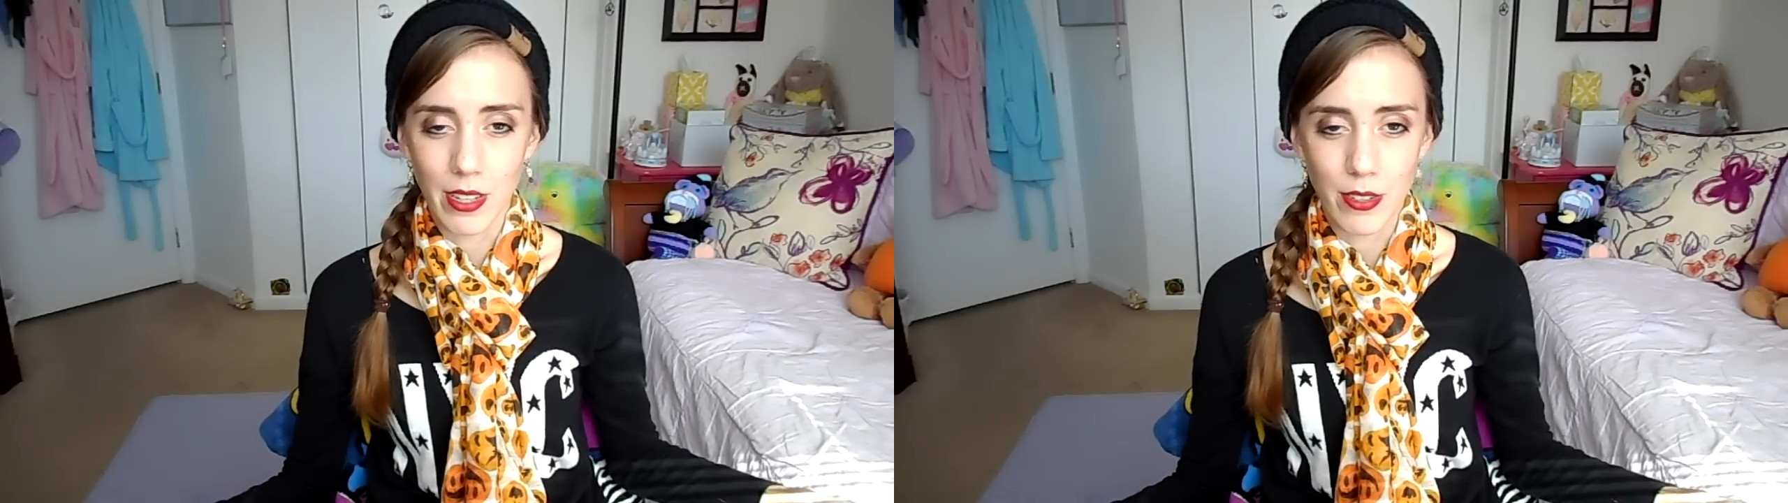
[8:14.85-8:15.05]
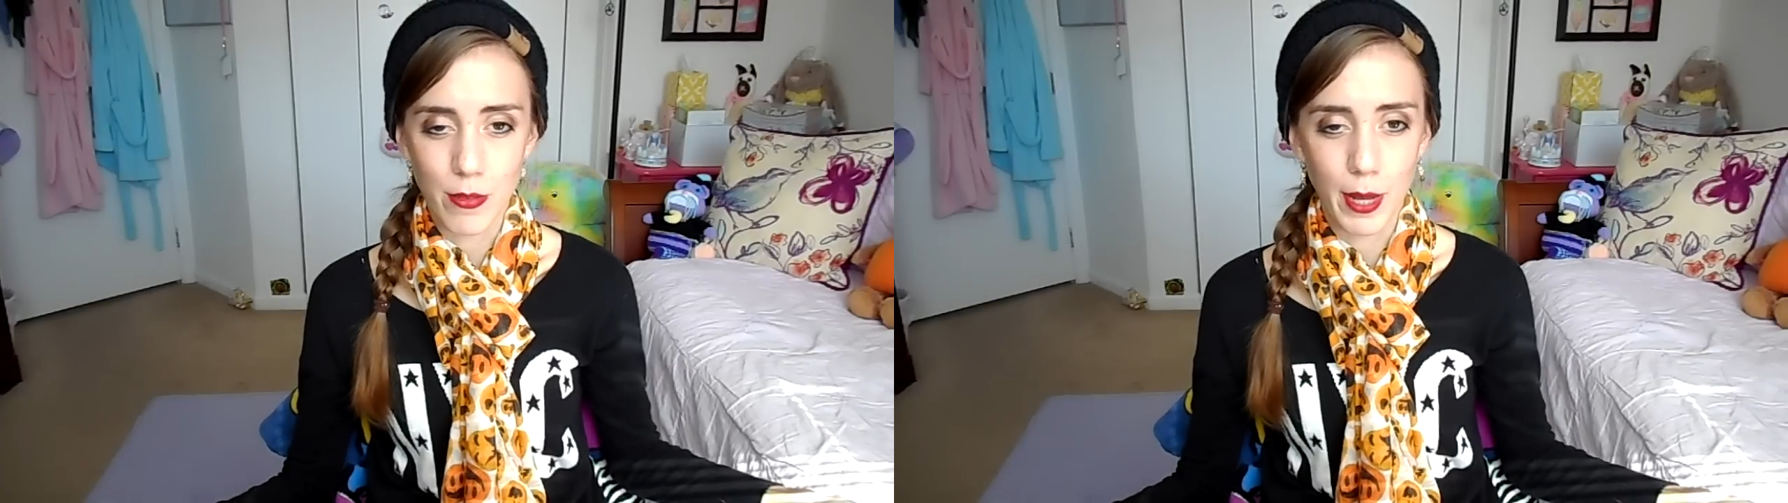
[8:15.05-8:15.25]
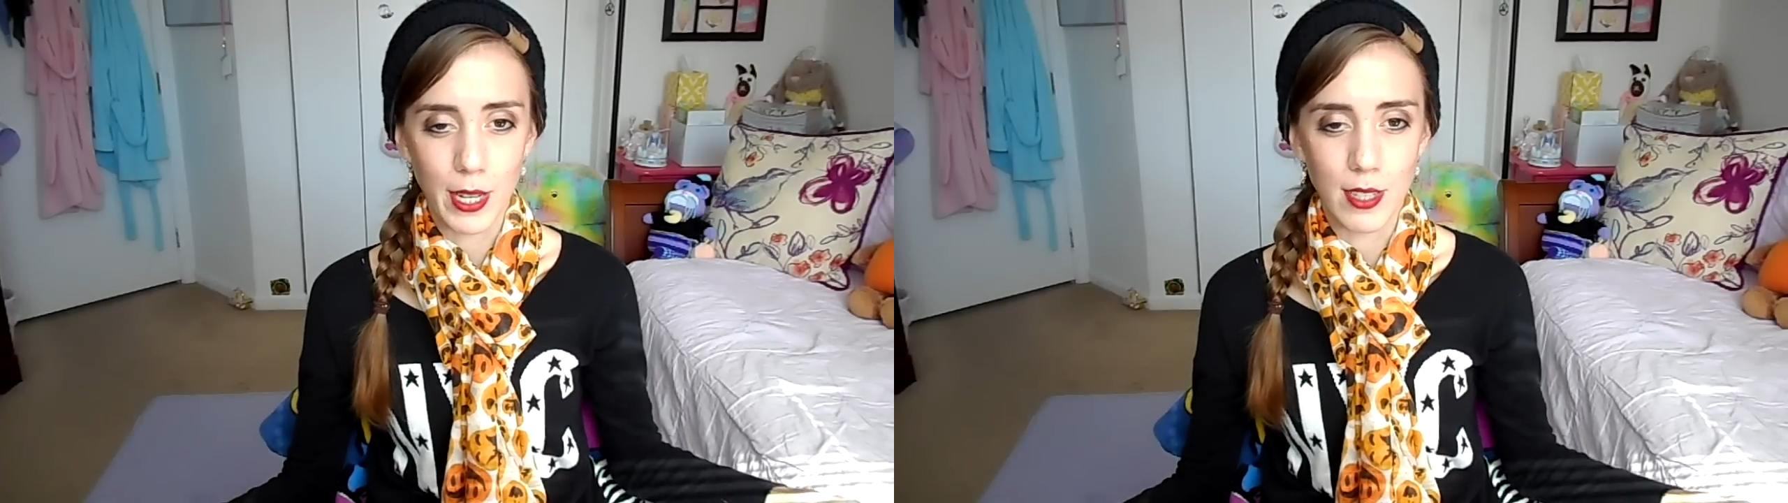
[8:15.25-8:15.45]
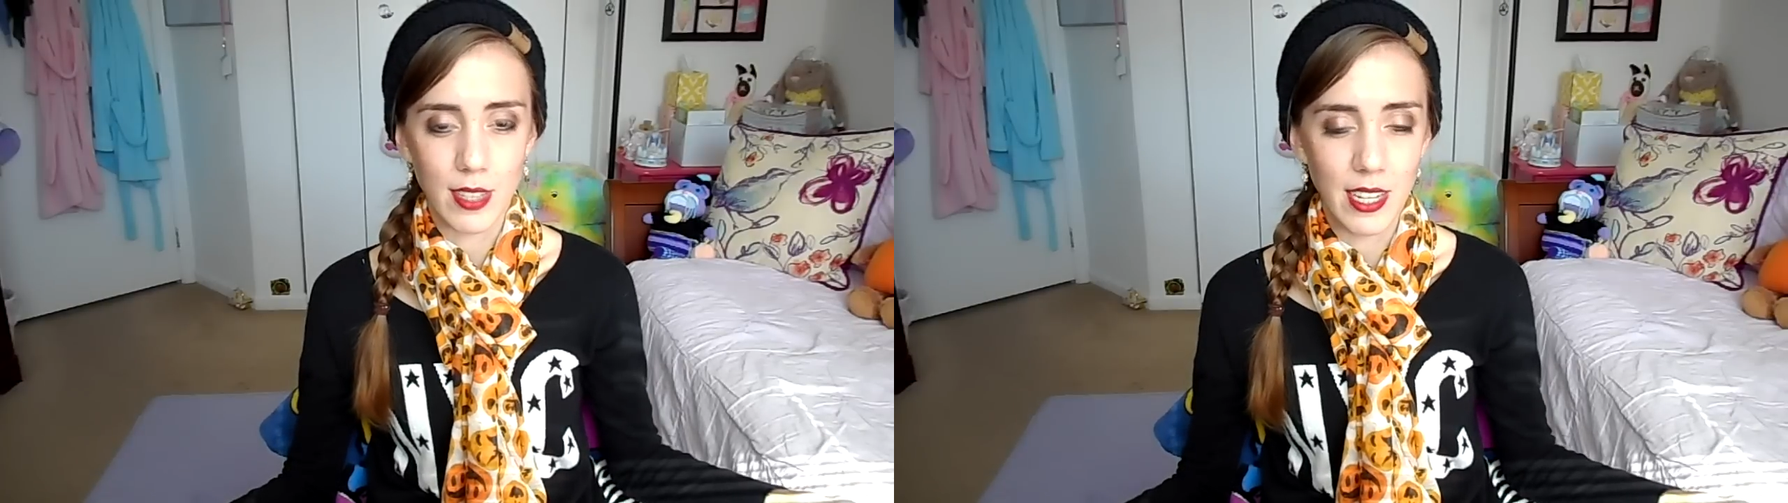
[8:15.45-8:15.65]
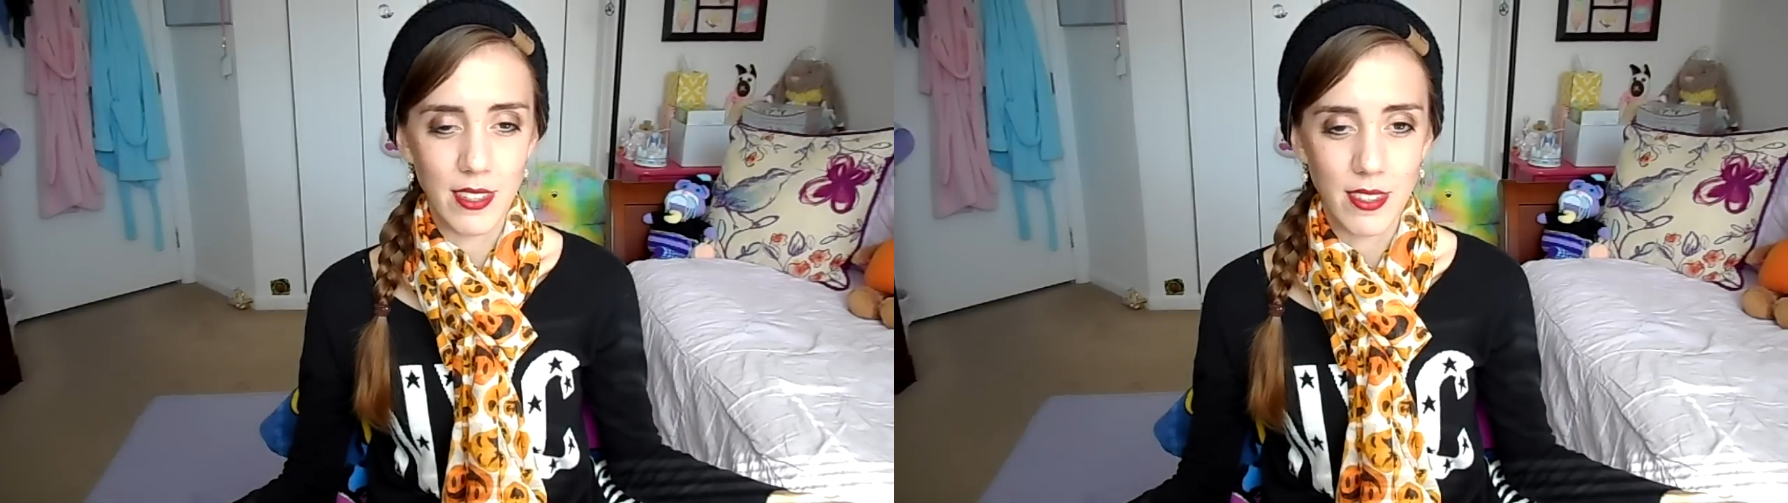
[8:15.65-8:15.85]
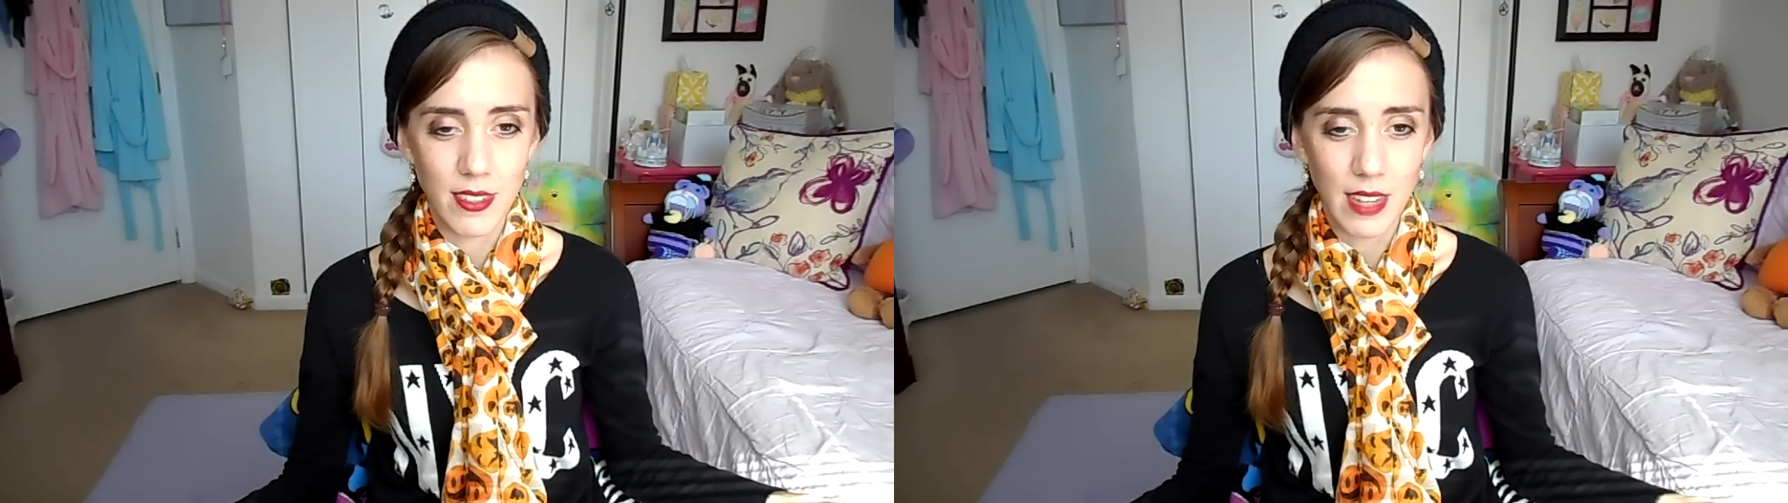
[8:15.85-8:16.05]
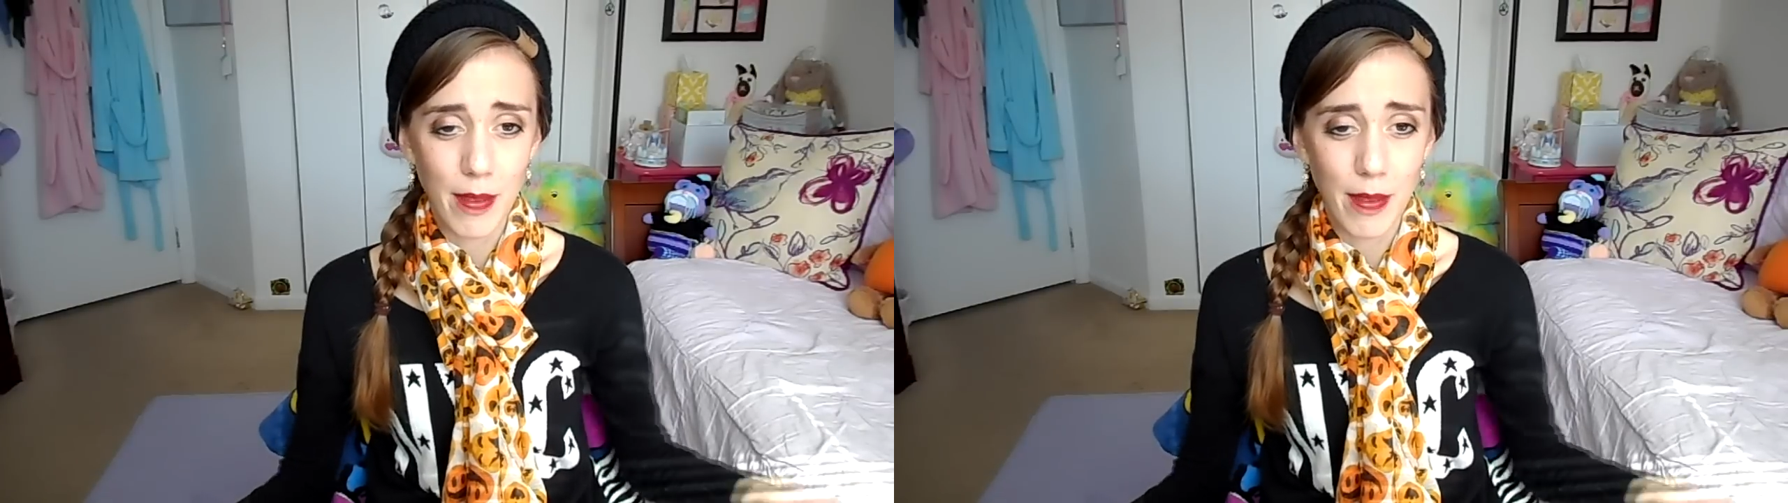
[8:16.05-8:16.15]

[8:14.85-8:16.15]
That doesn't make any sense.